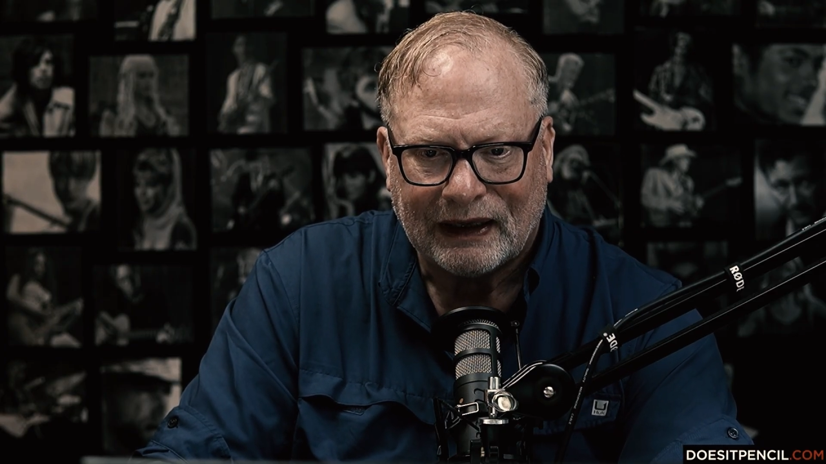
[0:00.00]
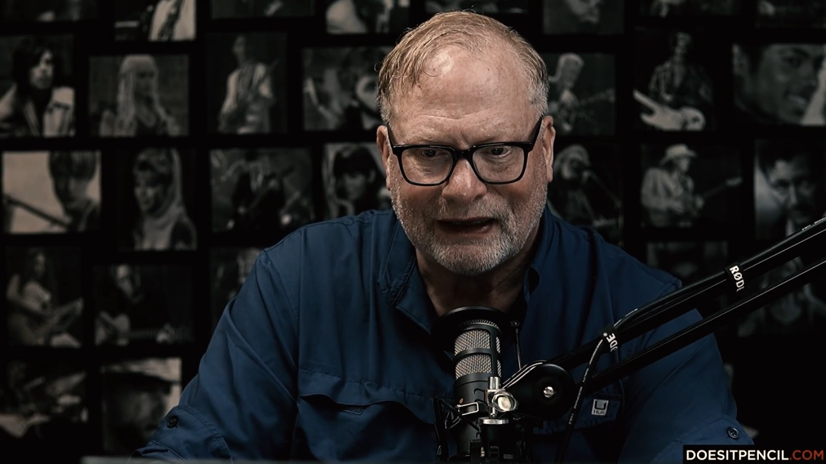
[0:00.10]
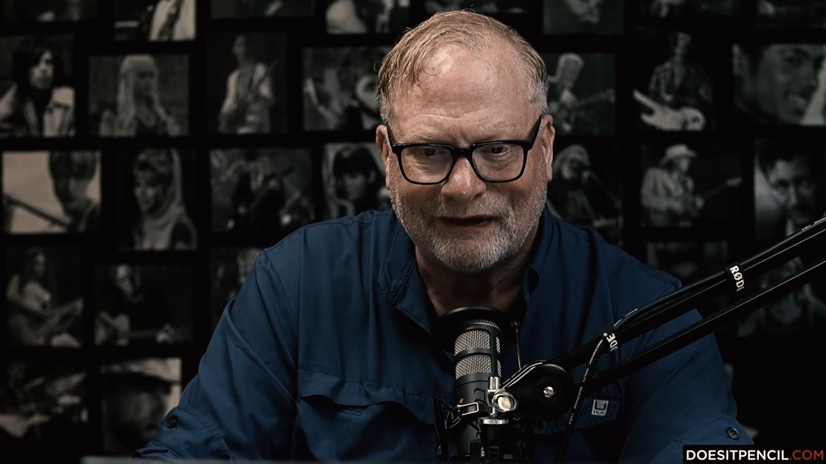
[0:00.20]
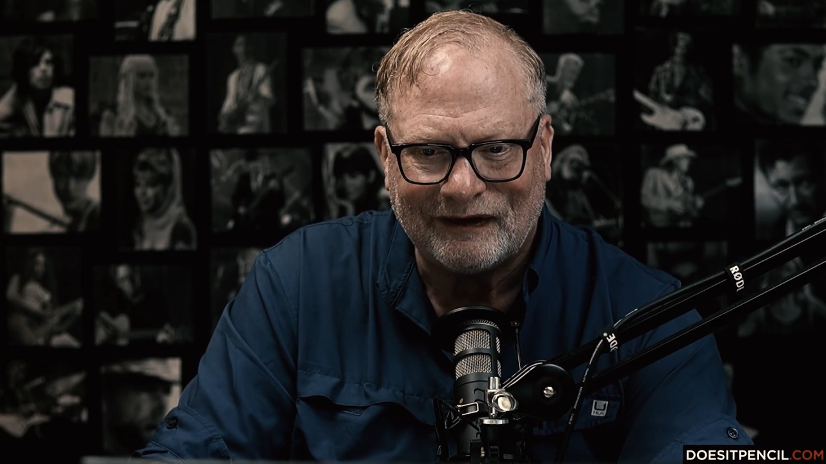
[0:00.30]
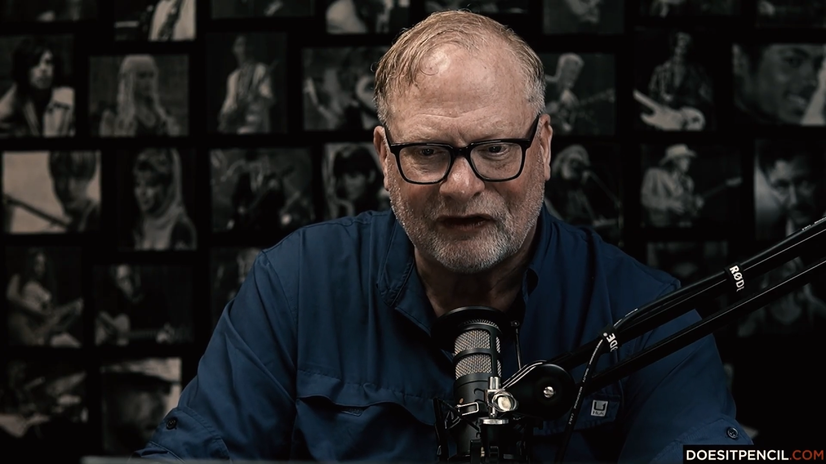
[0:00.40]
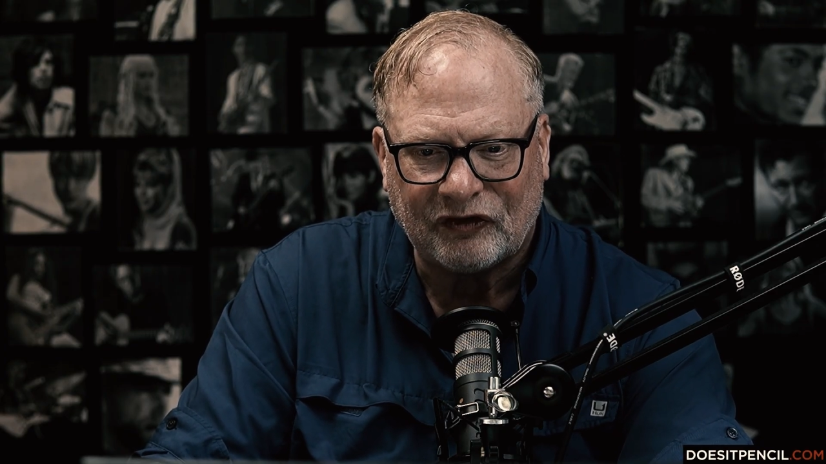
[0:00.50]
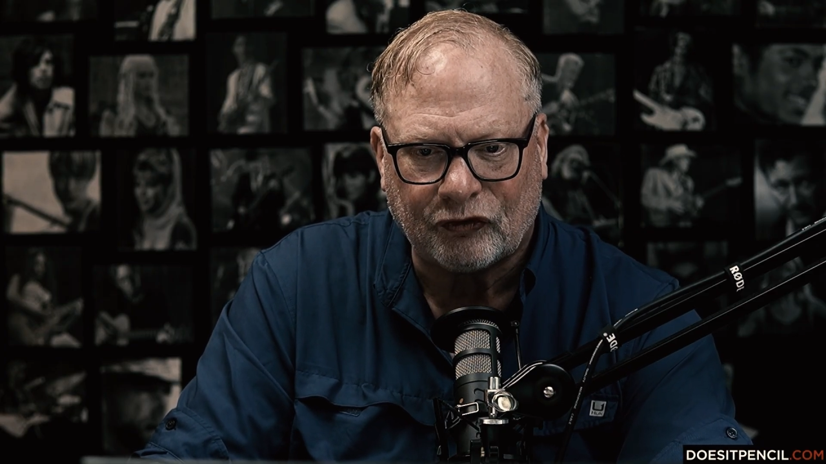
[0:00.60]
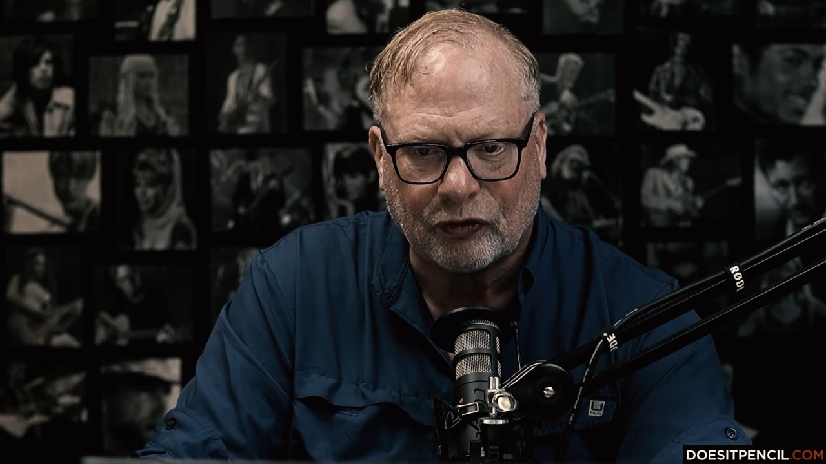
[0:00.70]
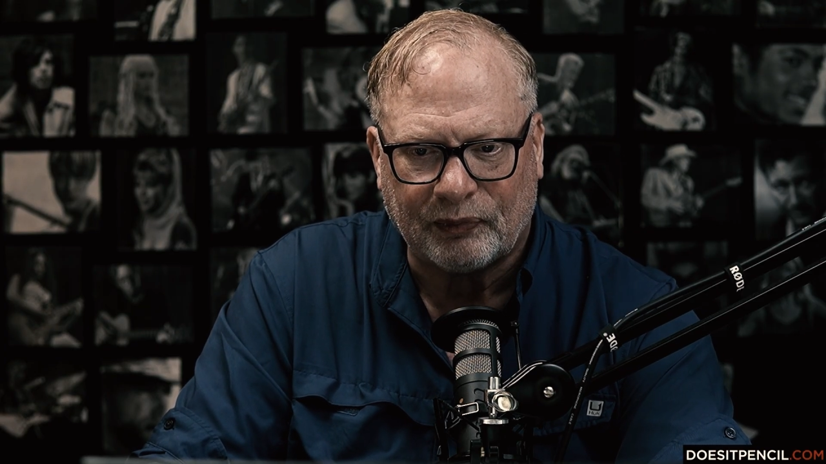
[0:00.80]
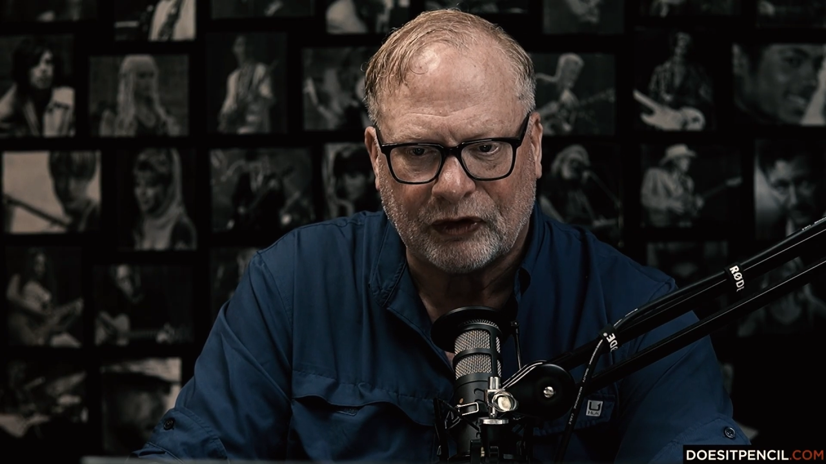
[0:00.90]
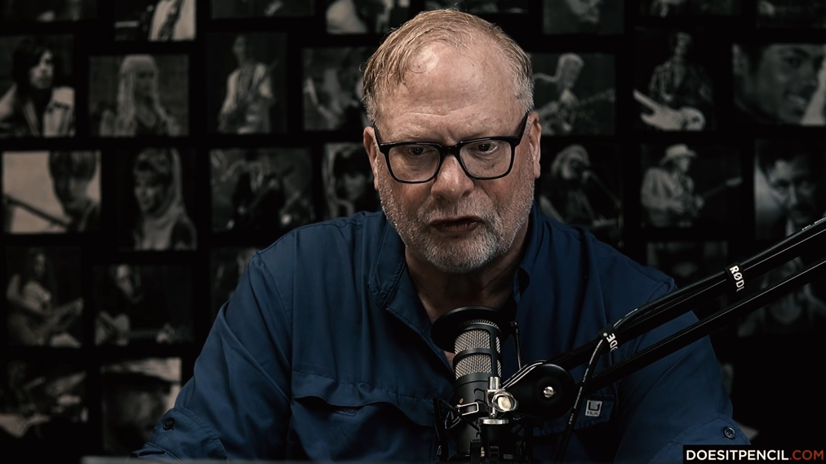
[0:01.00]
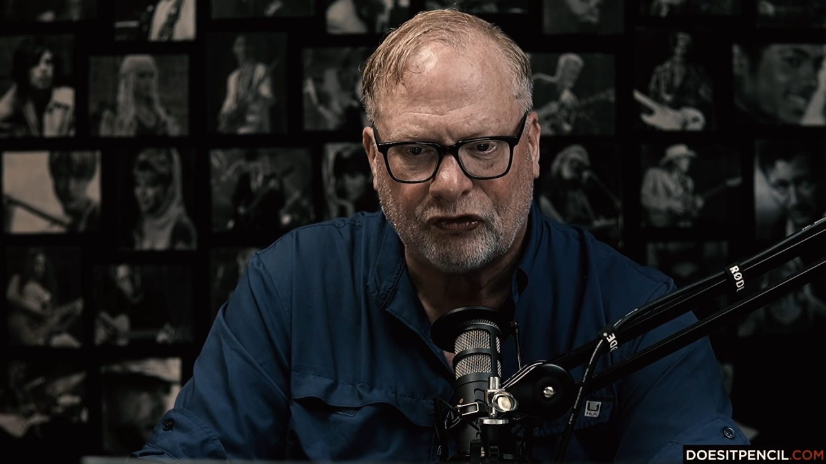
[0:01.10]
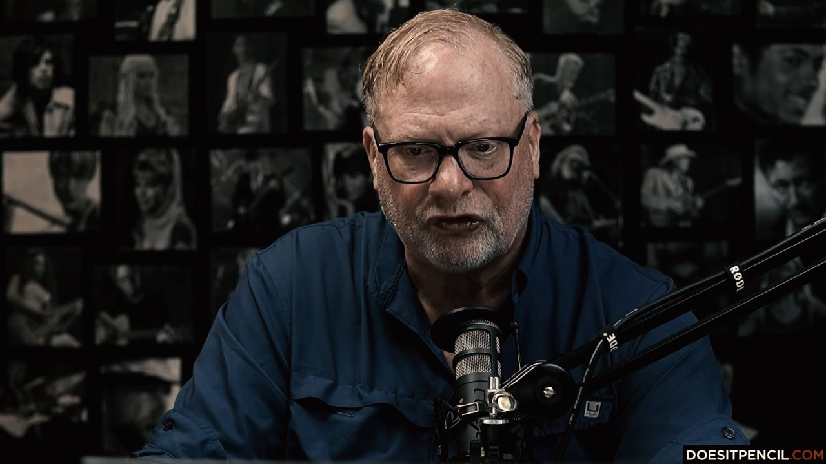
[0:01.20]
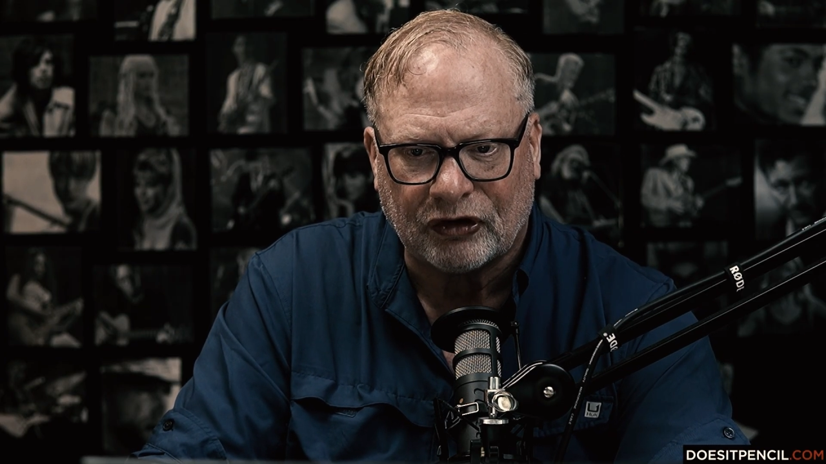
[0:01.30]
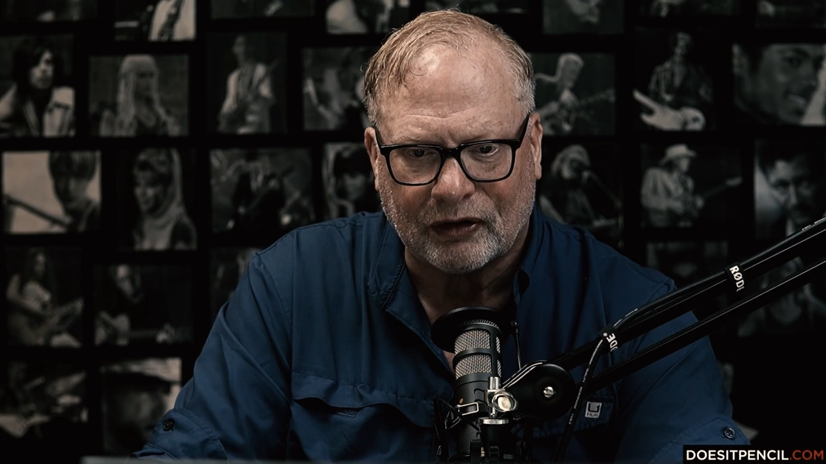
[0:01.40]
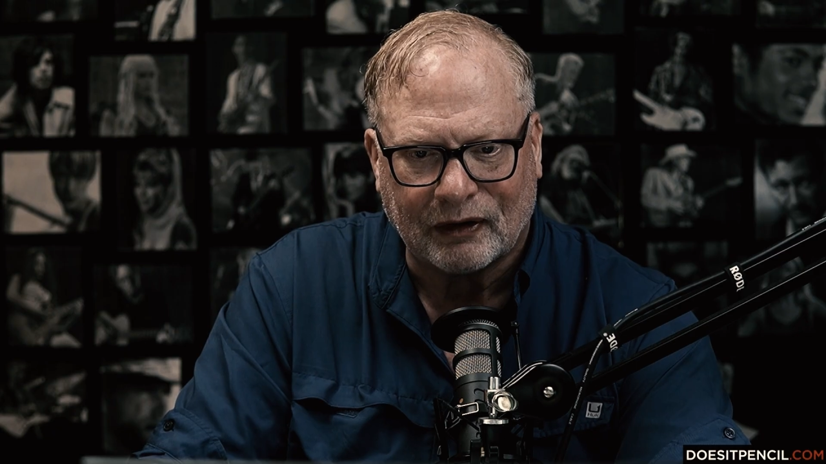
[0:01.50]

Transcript: a distribution.